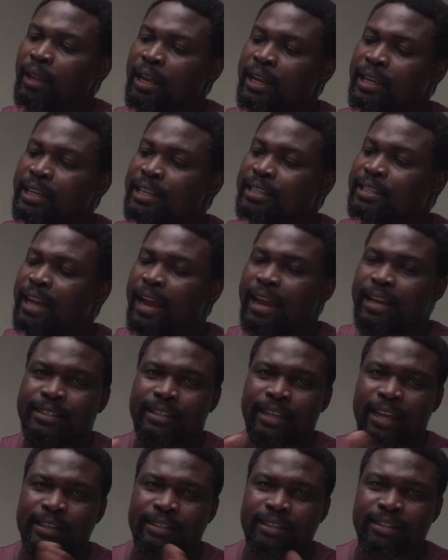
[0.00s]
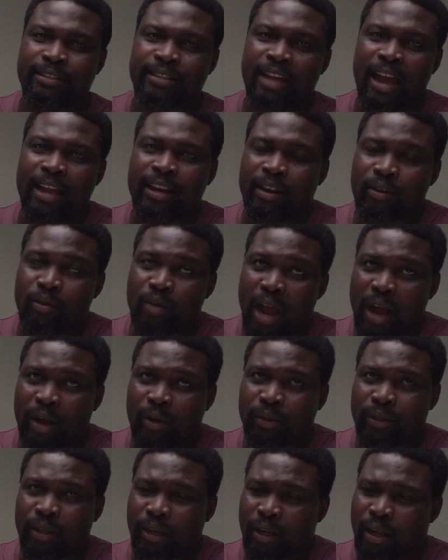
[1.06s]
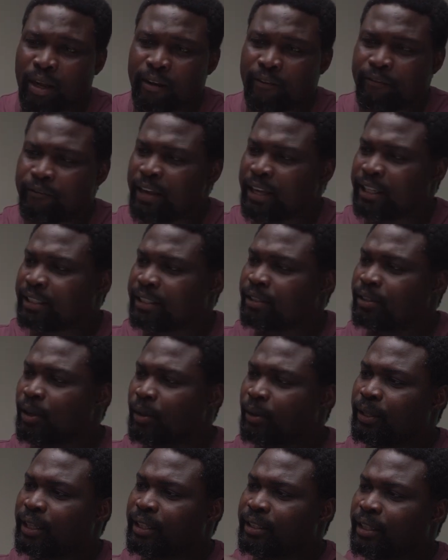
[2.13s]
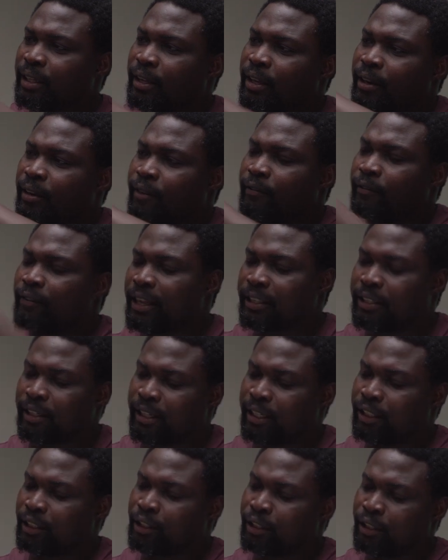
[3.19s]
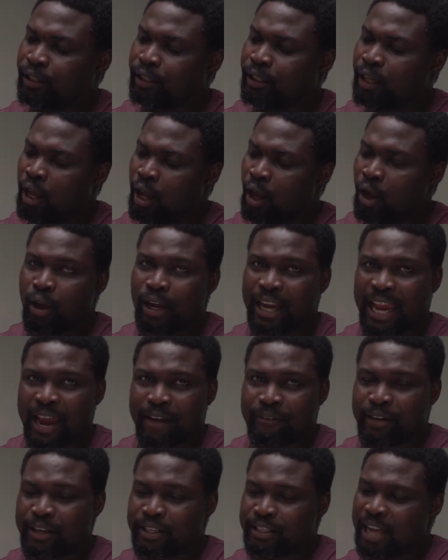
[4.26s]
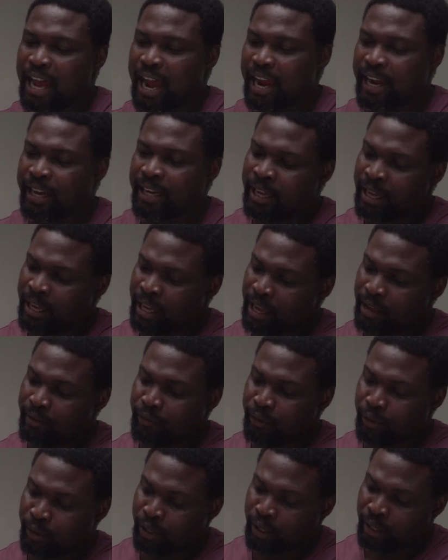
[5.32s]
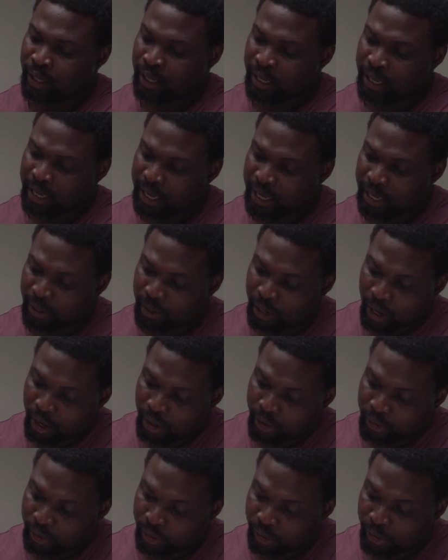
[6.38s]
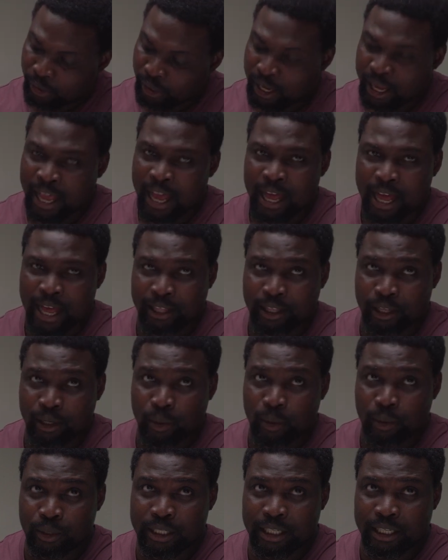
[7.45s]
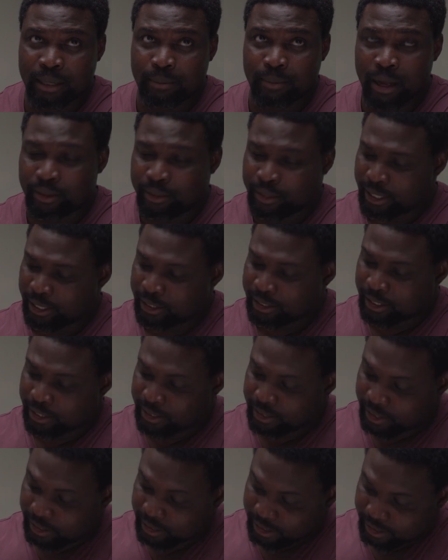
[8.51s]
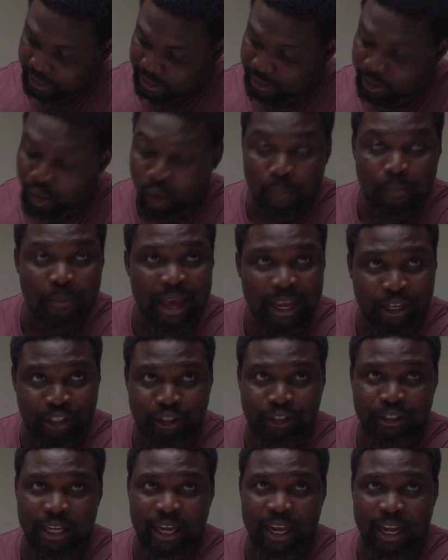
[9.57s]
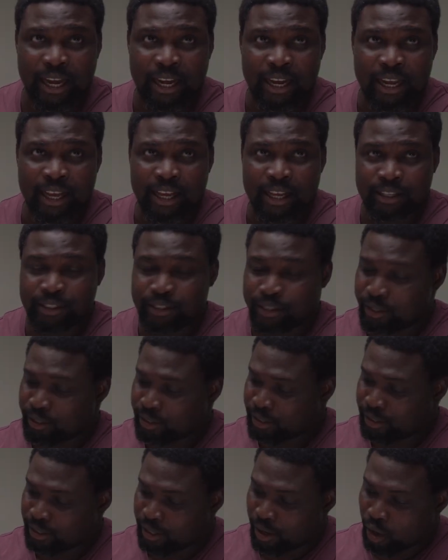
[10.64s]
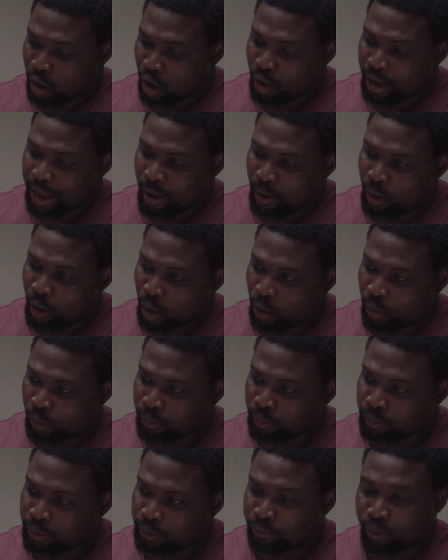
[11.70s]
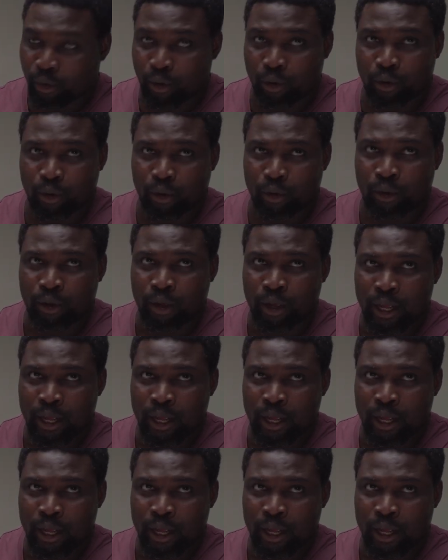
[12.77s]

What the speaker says: This case is designed around a lot of vent, so there's a lot of ventilation on every side, even under. And the good thing about this is there's no mesh there. It's just a cutout holes for